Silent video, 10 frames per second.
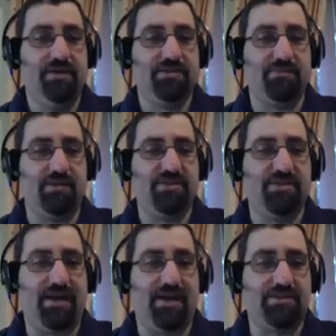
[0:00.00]
Sometimes
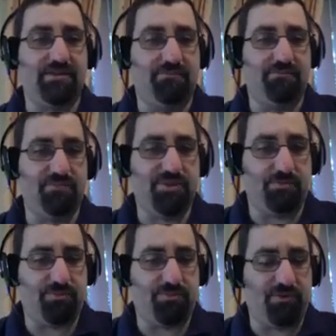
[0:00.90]
it adds some
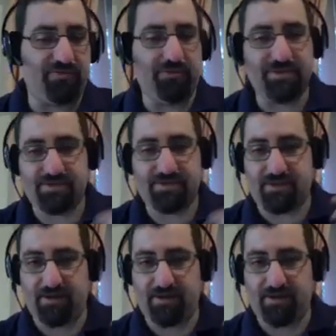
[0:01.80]
superfluous,